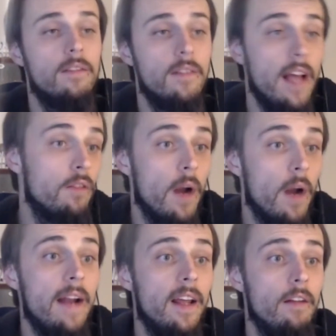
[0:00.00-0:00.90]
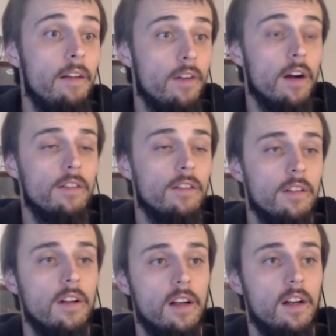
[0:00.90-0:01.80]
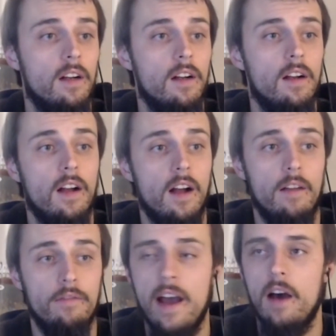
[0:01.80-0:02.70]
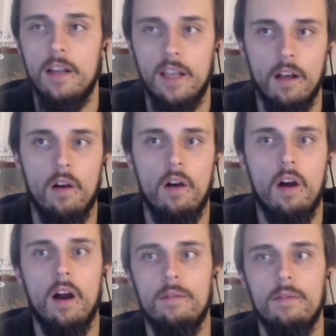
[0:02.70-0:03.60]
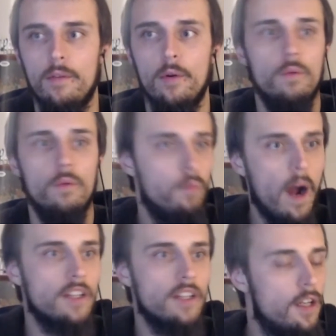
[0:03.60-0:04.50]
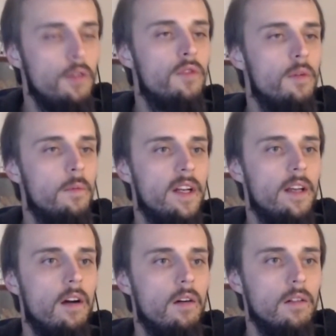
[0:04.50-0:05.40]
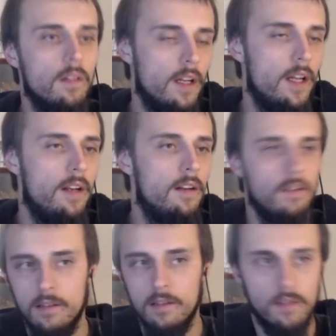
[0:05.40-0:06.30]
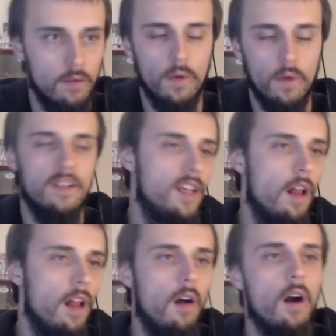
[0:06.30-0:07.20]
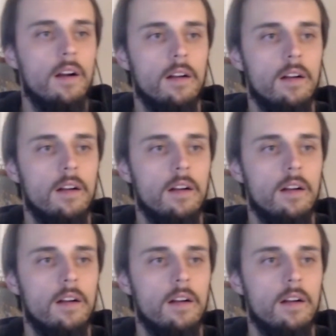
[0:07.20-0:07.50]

that's what I did at first. I found ELR through watching a YouTube video and went to ELR and